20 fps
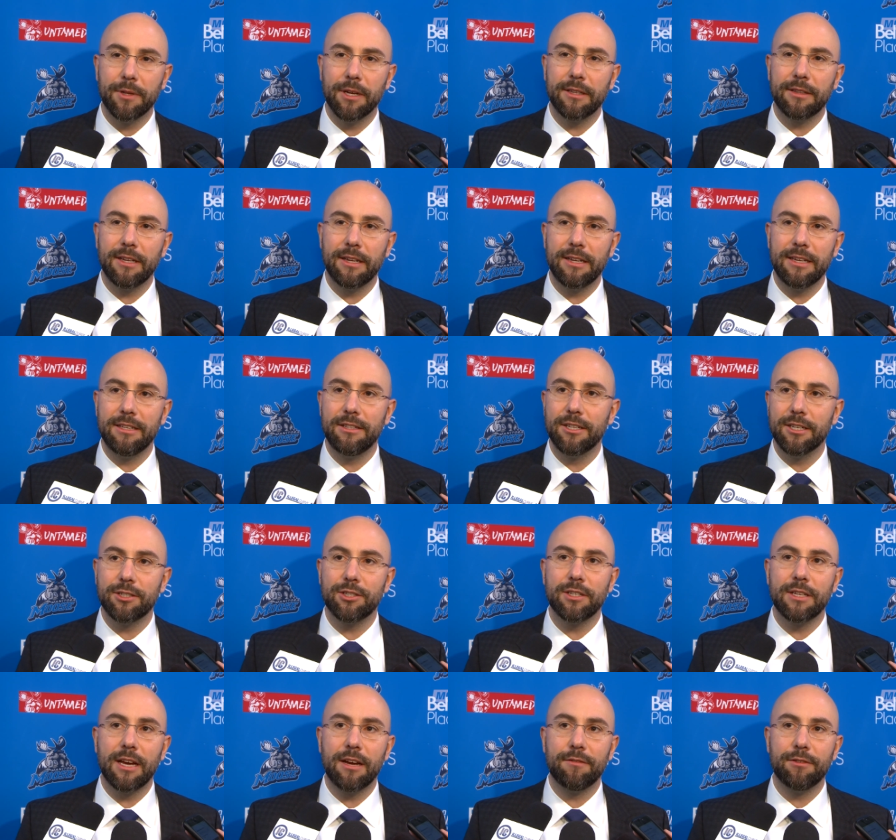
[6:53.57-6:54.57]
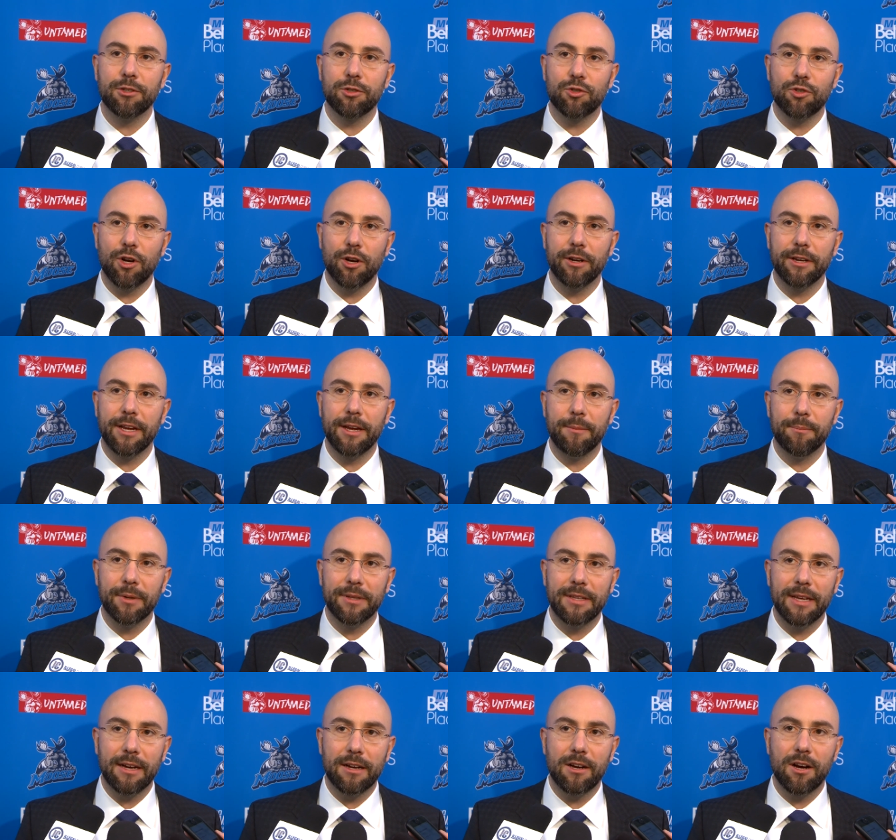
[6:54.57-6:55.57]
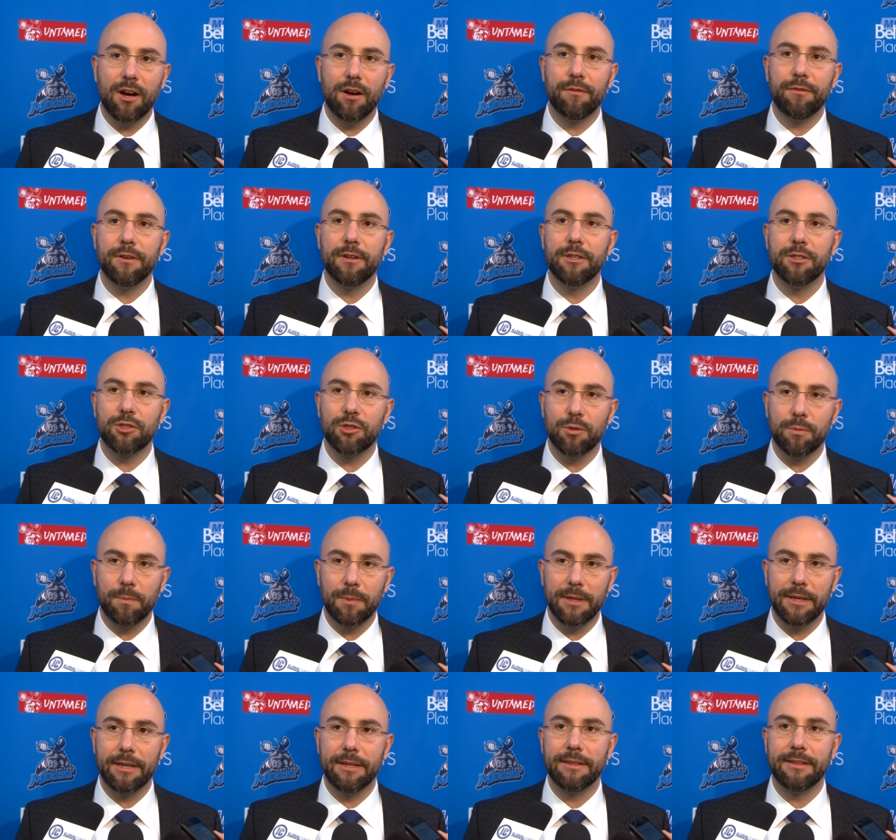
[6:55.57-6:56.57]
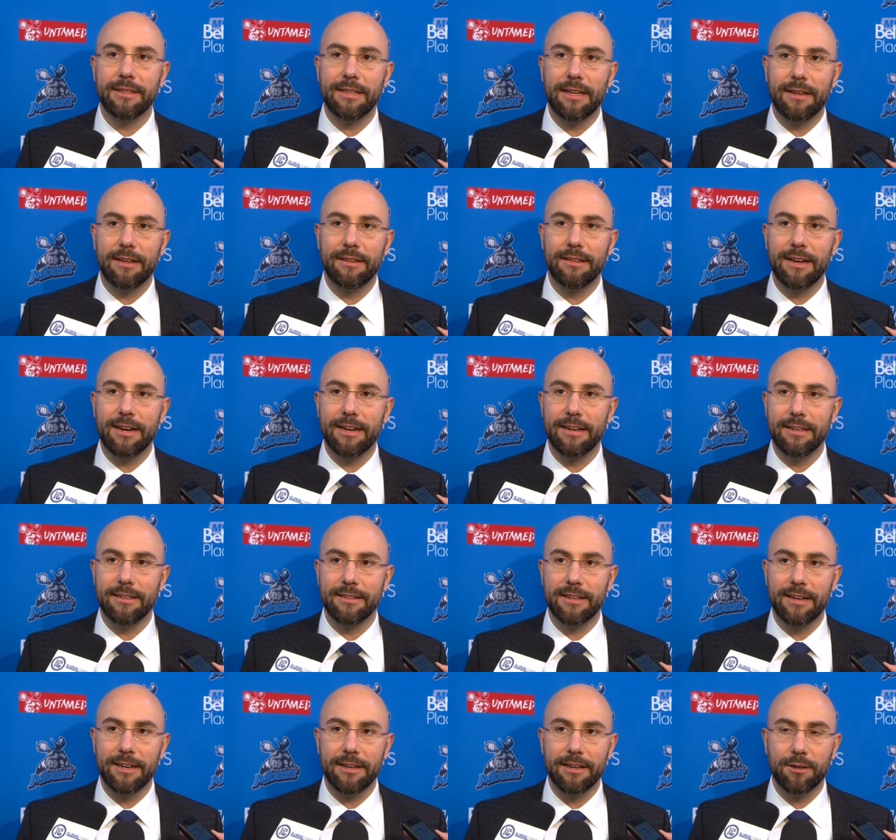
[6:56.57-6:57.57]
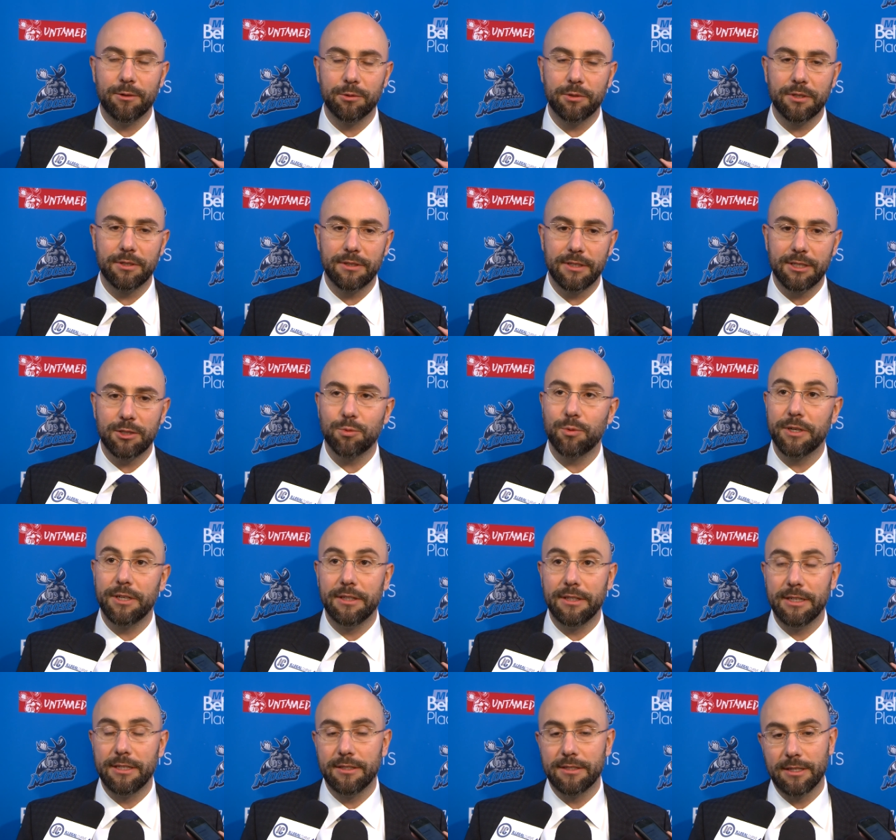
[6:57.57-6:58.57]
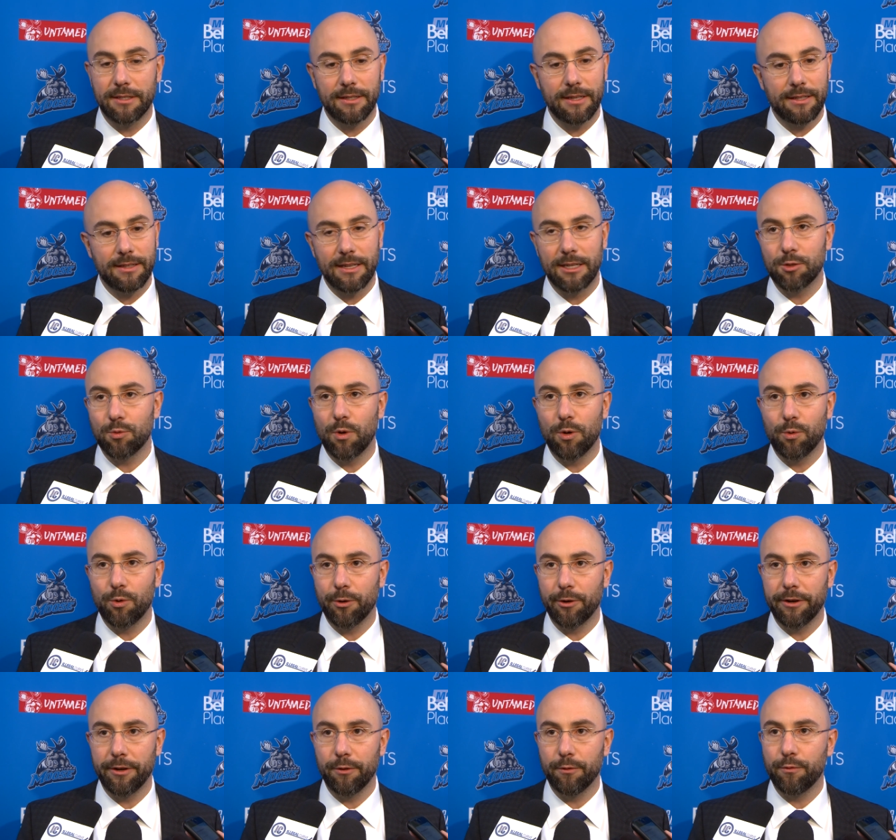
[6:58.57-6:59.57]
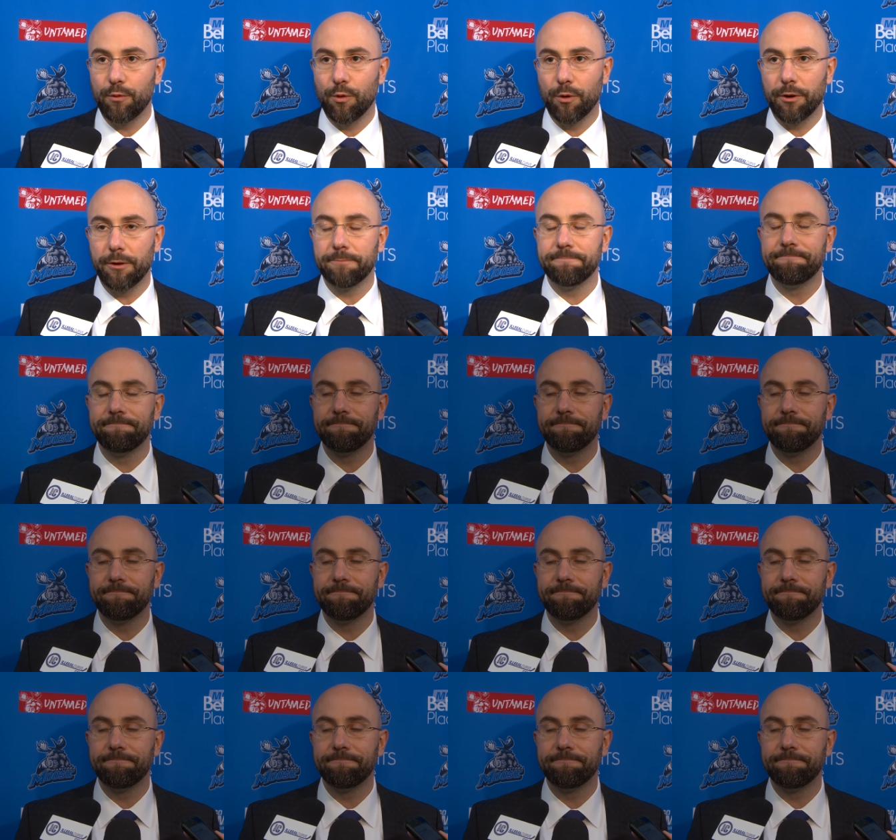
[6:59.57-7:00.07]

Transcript: Not that he doesn't have a strong game, but that confidence to play it night in, night out. That's what he needs, and, and that's what we're here for.